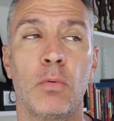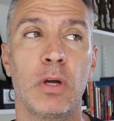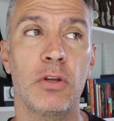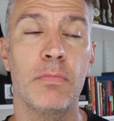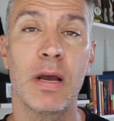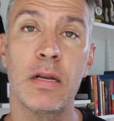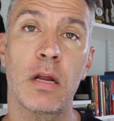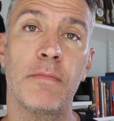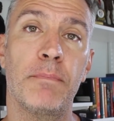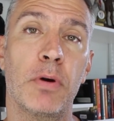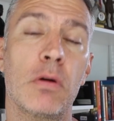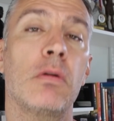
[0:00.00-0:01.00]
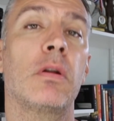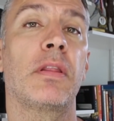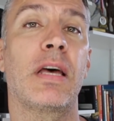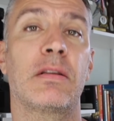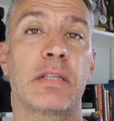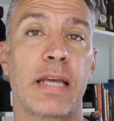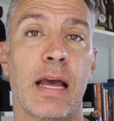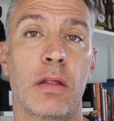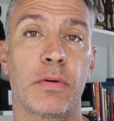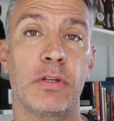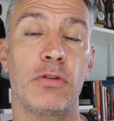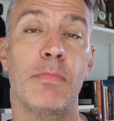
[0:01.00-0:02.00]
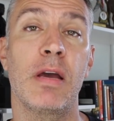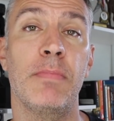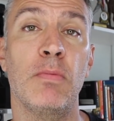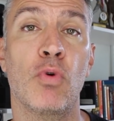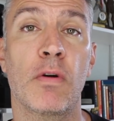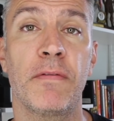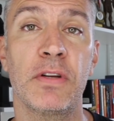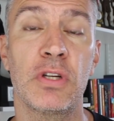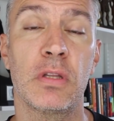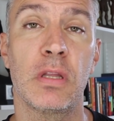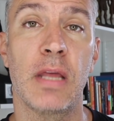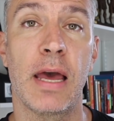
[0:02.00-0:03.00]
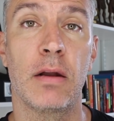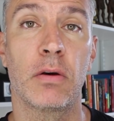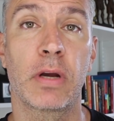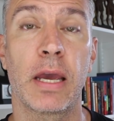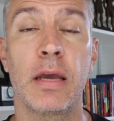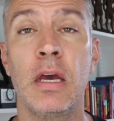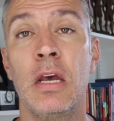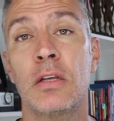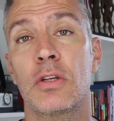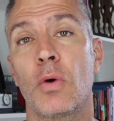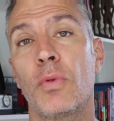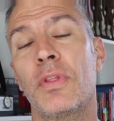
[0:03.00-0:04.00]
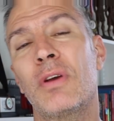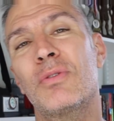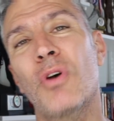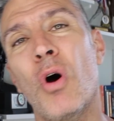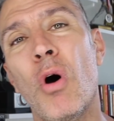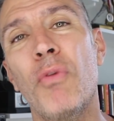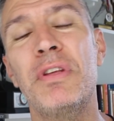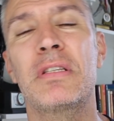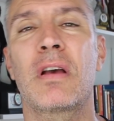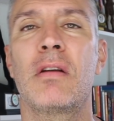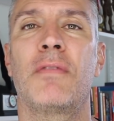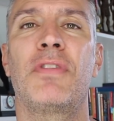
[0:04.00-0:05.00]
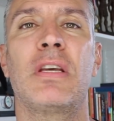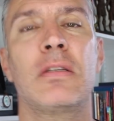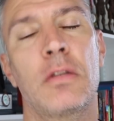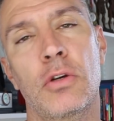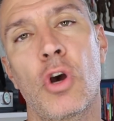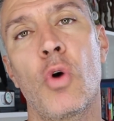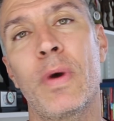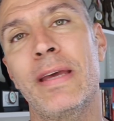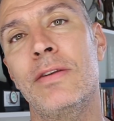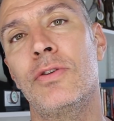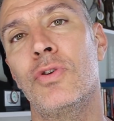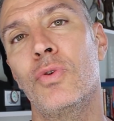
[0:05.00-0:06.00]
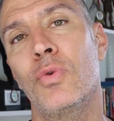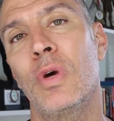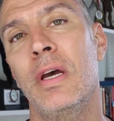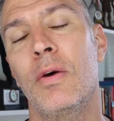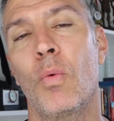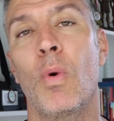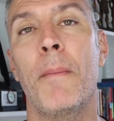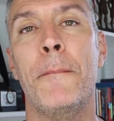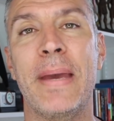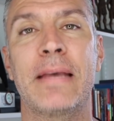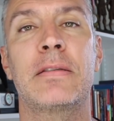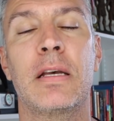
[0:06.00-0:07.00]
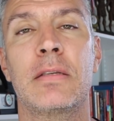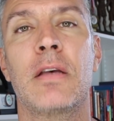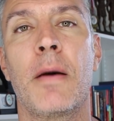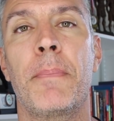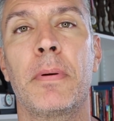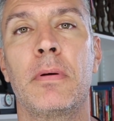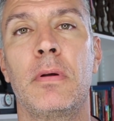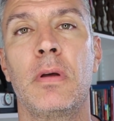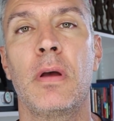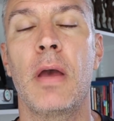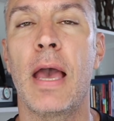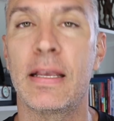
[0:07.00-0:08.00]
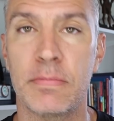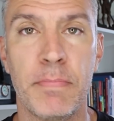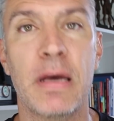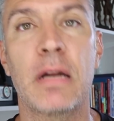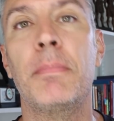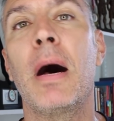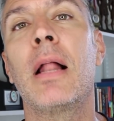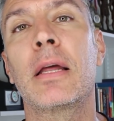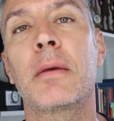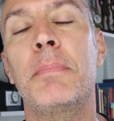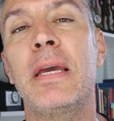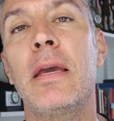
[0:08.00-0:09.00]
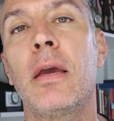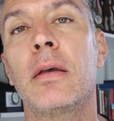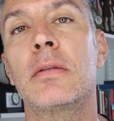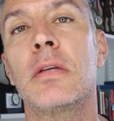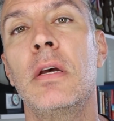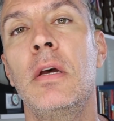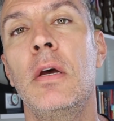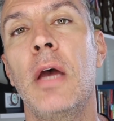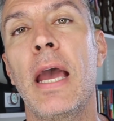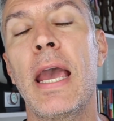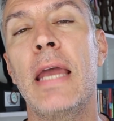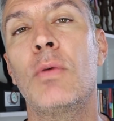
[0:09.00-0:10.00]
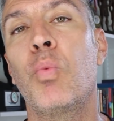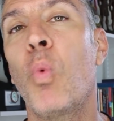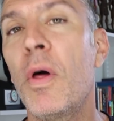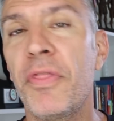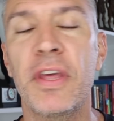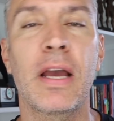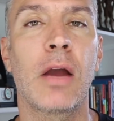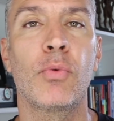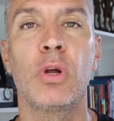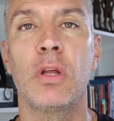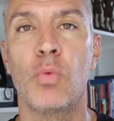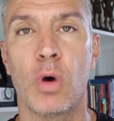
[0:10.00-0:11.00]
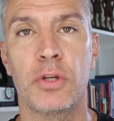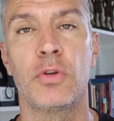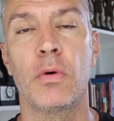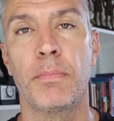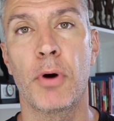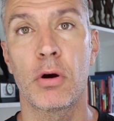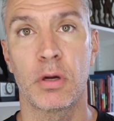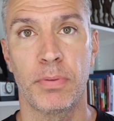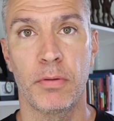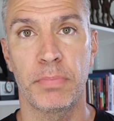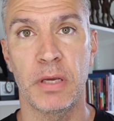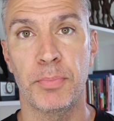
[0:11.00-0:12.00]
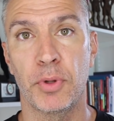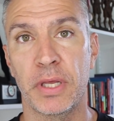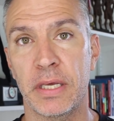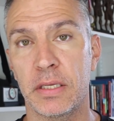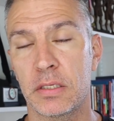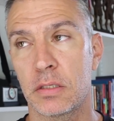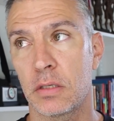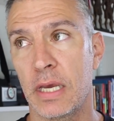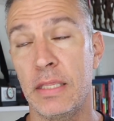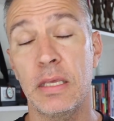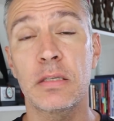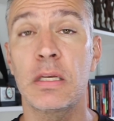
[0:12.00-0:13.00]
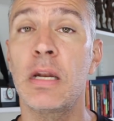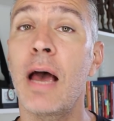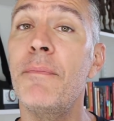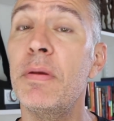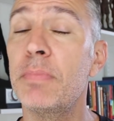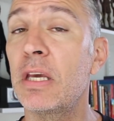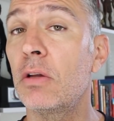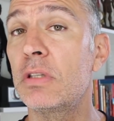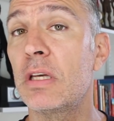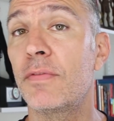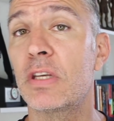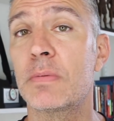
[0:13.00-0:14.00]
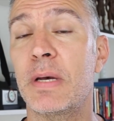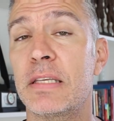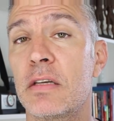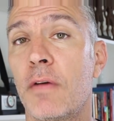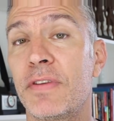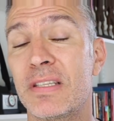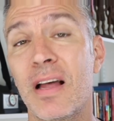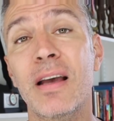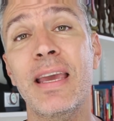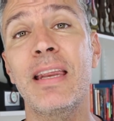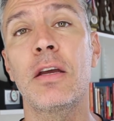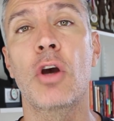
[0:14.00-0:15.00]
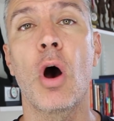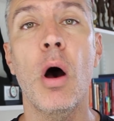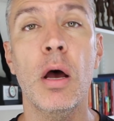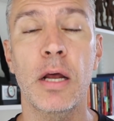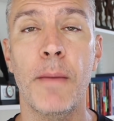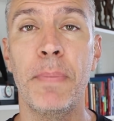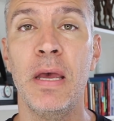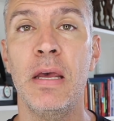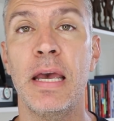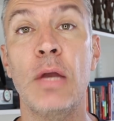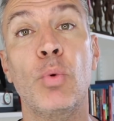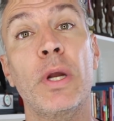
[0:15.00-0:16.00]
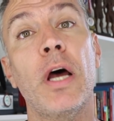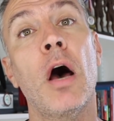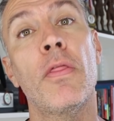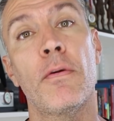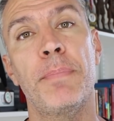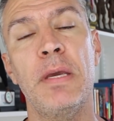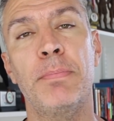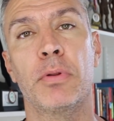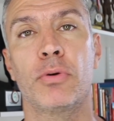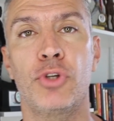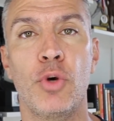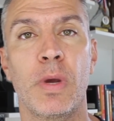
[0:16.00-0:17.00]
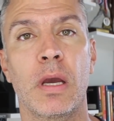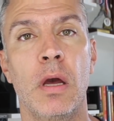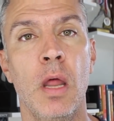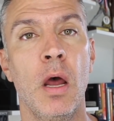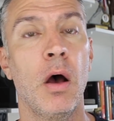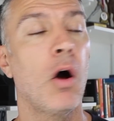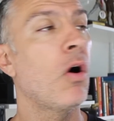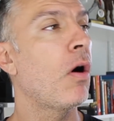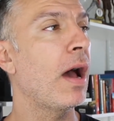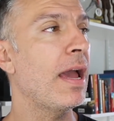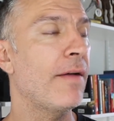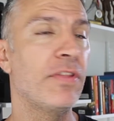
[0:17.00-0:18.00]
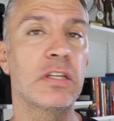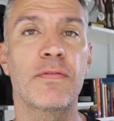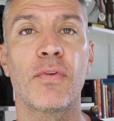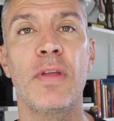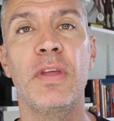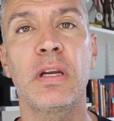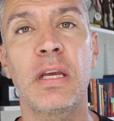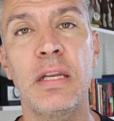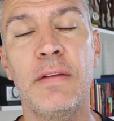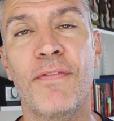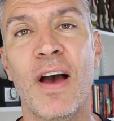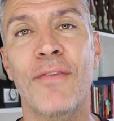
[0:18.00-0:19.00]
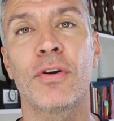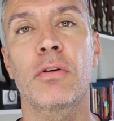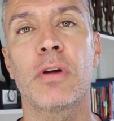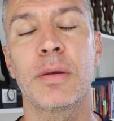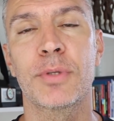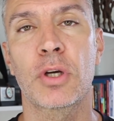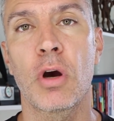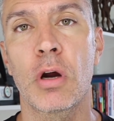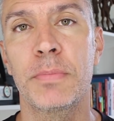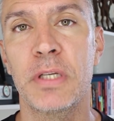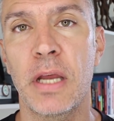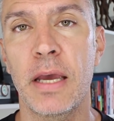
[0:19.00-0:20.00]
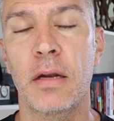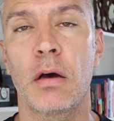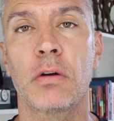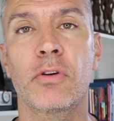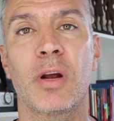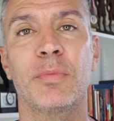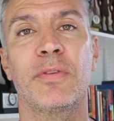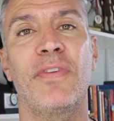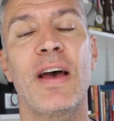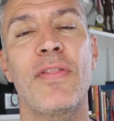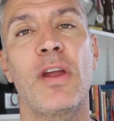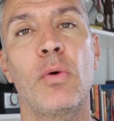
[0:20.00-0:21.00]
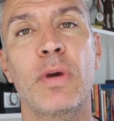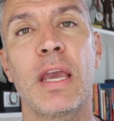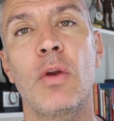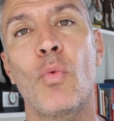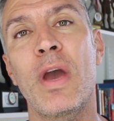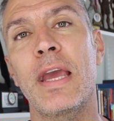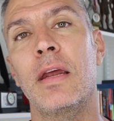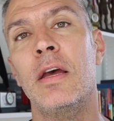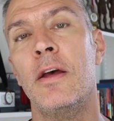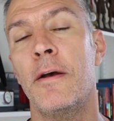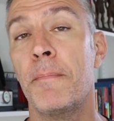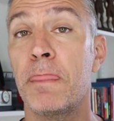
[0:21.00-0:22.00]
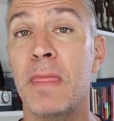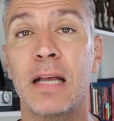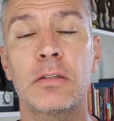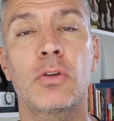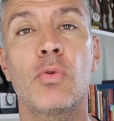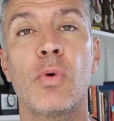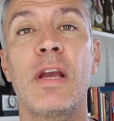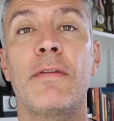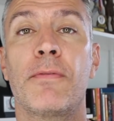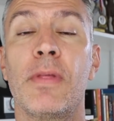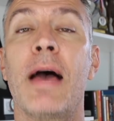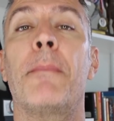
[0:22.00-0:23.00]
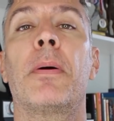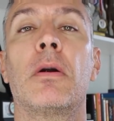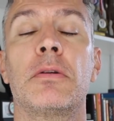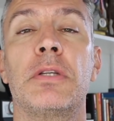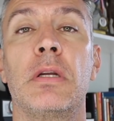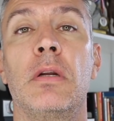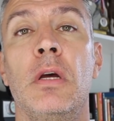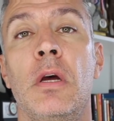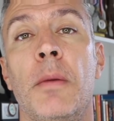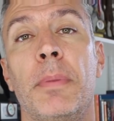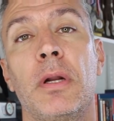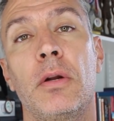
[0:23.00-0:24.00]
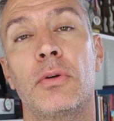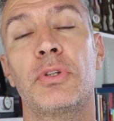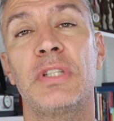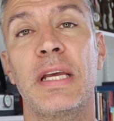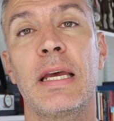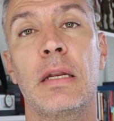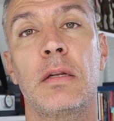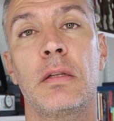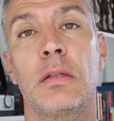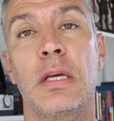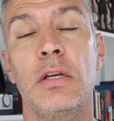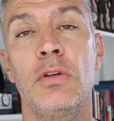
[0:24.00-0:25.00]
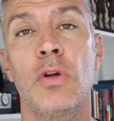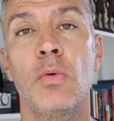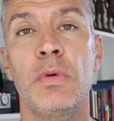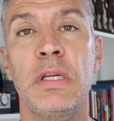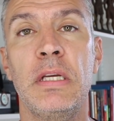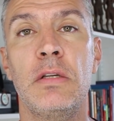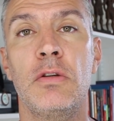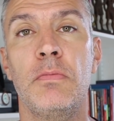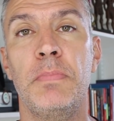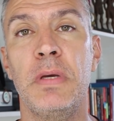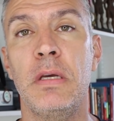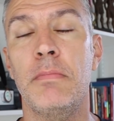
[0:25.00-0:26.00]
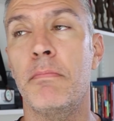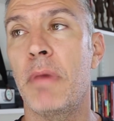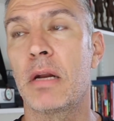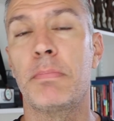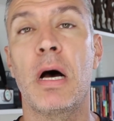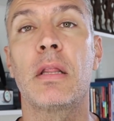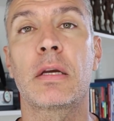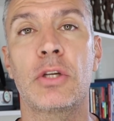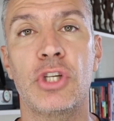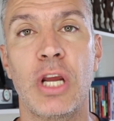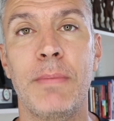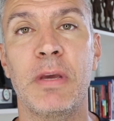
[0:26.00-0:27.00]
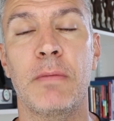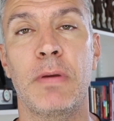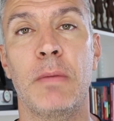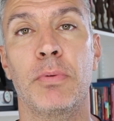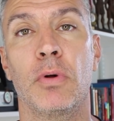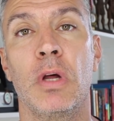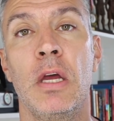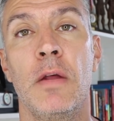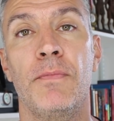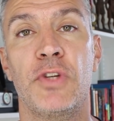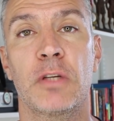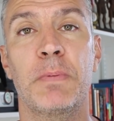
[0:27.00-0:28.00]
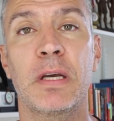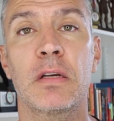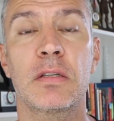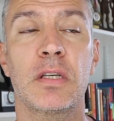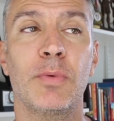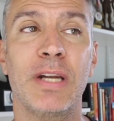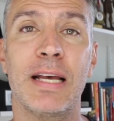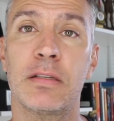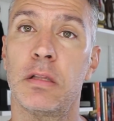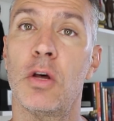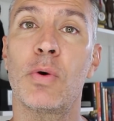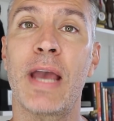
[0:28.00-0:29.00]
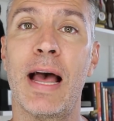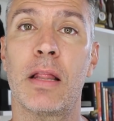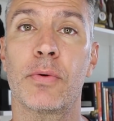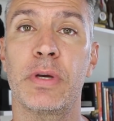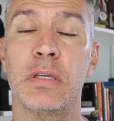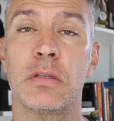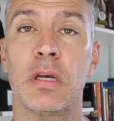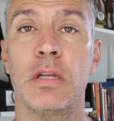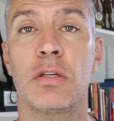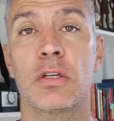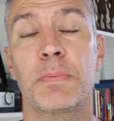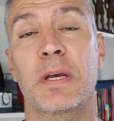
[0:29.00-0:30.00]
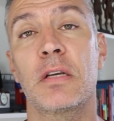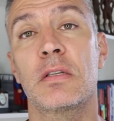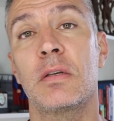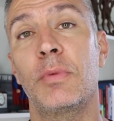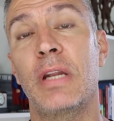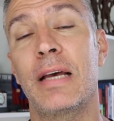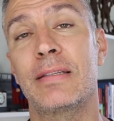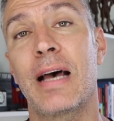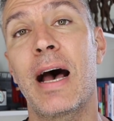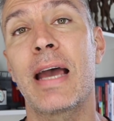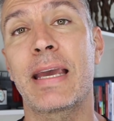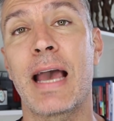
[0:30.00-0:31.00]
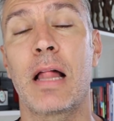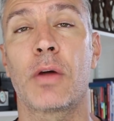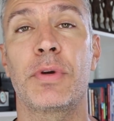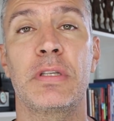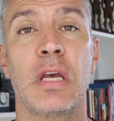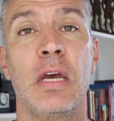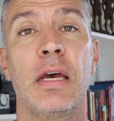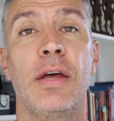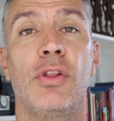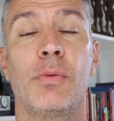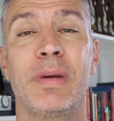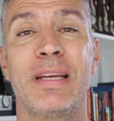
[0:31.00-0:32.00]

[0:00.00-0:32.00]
Well, you might not have burned a thousand calories. You might be more efficient than that. Okay. So there's all these kind of things that go into what makes us up as metabolic beings. And one thing I really want to impart upon people is, and this, and I've been guilty of this myself, is not getting caught up in what other people are doing. Oh, I have this friend that can eat 500 grams of carbs a day and 100 grams of fat, and they don't gain weight. That's great for that person, but understand that you don't need to be metabolic shaming people. Just because someone has low calories and just because someone has high calories and they're